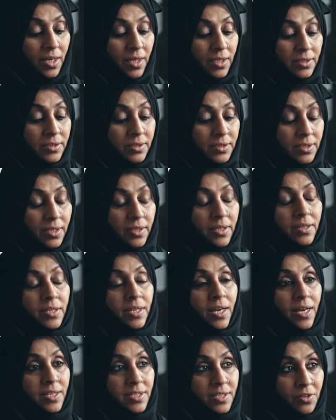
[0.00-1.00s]
and I think
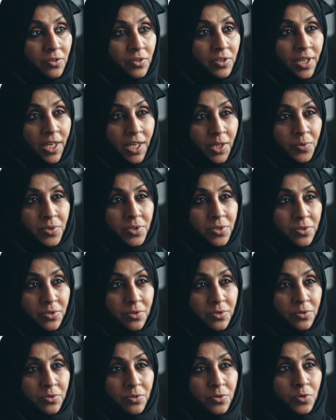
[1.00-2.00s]
the icing on the cake was
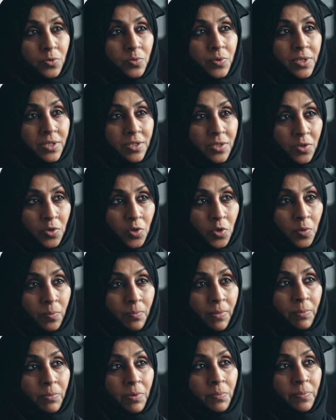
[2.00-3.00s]
2 weeks ago.
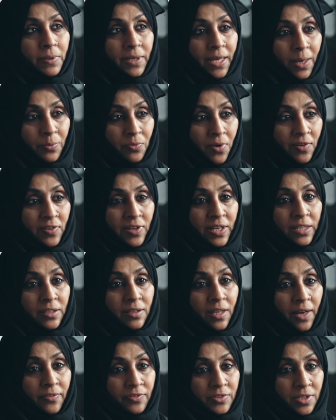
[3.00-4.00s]
My mum became very
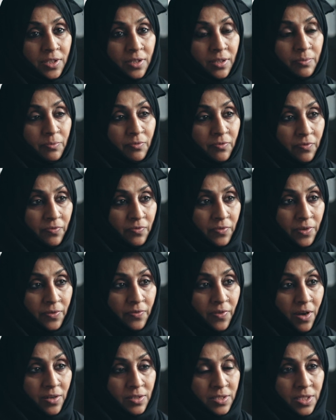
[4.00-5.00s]
ill after the
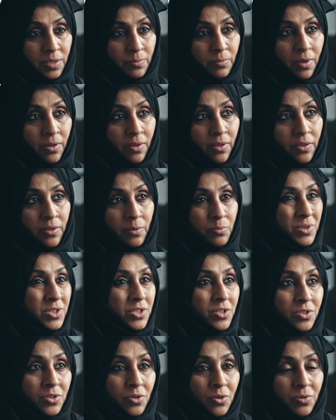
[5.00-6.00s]
fasting month, and we
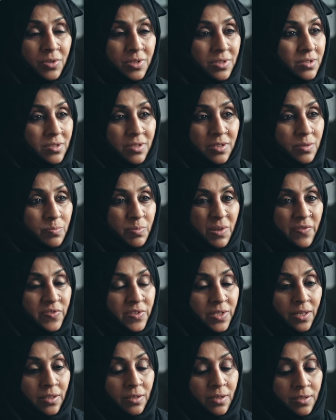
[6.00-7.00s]
just thought it was just a bit of
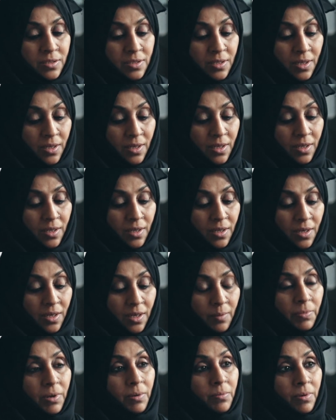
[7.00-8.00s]
sickness. But